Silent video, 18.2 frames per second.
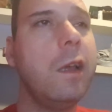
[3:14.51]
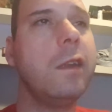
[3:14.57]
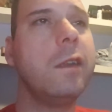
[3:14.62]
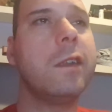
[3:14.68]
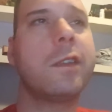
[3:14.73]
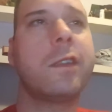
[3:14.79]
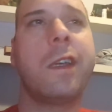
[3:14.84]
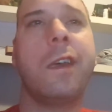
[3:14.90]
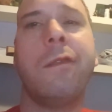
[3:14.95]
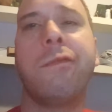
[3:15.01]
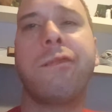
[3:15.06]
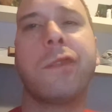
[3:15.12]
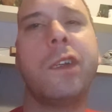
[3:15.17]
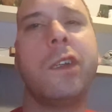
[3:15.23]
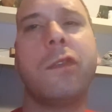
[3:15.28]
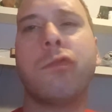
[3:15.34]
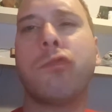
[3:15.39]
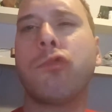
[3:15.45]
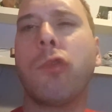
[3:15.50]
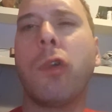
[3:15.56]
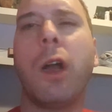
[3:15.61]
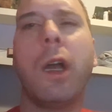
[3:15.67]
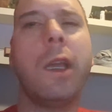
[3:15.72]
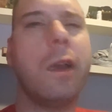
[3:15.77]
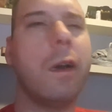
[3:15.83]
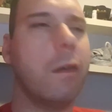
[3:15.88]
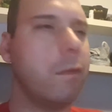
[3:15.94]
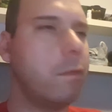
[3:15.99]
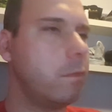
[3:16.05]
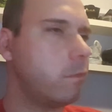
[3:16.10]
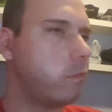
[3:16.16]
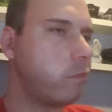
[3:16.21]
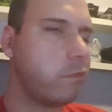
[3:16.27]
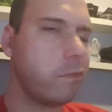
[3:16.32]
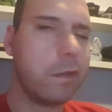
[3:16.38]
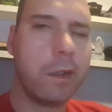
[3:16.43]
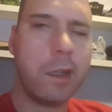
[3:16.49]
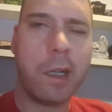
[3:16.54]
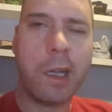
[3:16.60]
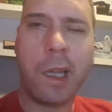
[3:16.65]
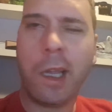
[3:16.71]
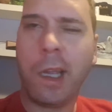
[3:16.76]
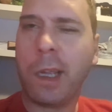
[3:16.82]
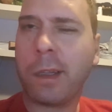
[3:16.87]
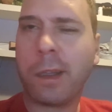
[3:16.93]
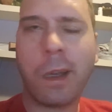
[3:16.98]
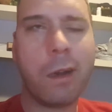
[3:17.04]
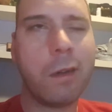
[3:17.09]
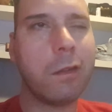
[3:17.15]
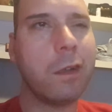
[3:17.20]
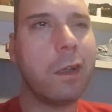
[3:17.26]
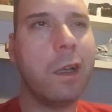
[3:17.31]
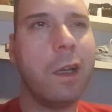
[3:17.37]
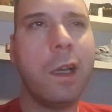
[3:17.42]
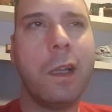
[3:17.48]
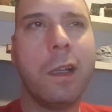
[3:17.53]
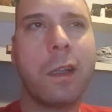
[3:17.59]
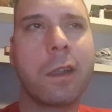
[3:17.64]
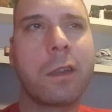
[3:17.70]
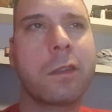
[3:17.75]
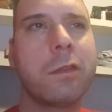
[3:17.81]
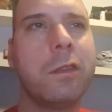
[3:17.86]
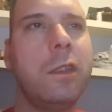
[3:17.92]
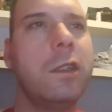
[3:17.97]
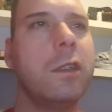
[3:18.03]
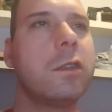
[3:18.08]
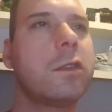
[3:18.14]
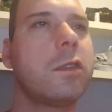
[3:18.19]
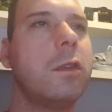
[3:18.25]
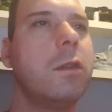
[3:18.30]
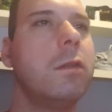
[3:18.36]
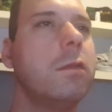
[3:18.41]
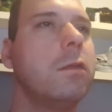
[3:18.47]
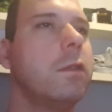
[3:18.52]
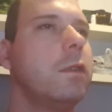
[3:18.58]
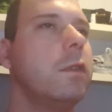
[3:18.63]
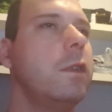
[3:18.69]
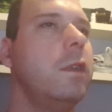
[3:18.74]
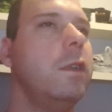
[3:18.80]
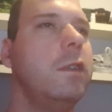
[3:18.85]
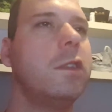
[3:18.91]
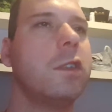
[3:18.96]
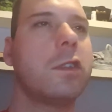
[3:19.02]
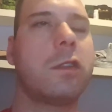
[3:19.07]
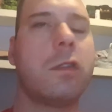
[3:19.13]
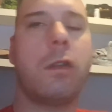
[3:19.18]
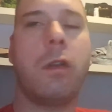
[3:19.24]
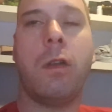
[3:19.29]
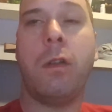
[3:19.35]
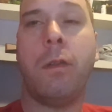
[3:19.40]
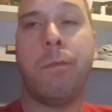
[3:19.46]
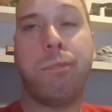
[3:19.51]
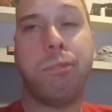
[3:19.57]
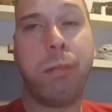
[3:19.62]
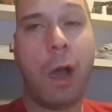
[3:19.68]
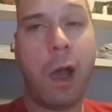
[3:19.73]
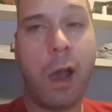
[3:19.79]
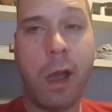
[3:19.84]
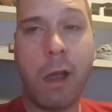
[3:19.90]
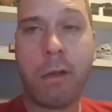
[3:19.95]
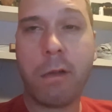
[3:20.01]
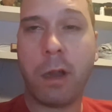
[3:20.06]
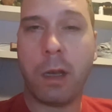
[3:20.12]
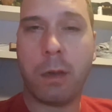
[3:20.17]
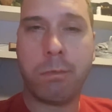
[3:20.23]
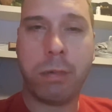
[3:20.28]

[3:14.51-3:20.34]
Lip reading: This kid freaked right out. Freaked out. Like 3 years old, and he just, pirate.